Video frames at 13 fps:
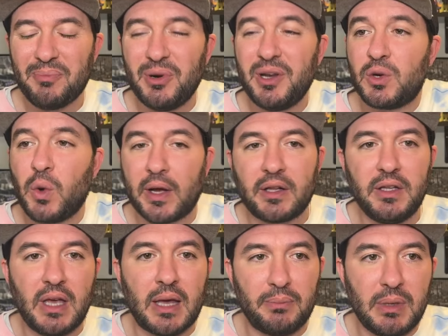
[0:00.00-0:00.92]

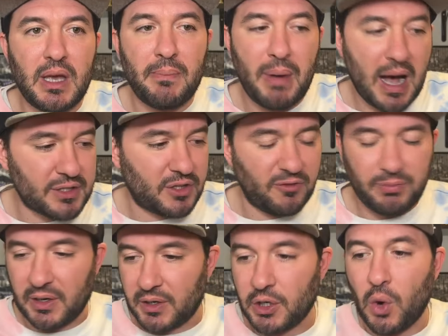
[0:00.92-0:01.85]
quickly and be a positive
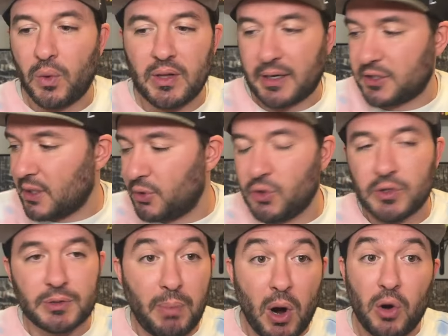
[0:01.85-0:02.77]
player going, like someone who
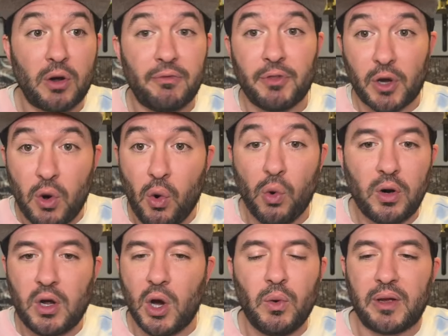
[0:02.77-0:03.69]
is part of the
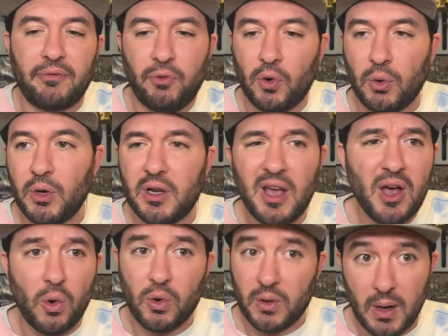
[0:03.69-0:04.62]
core going forward,
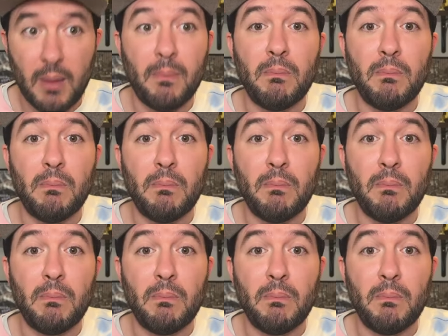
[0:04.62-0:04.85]
or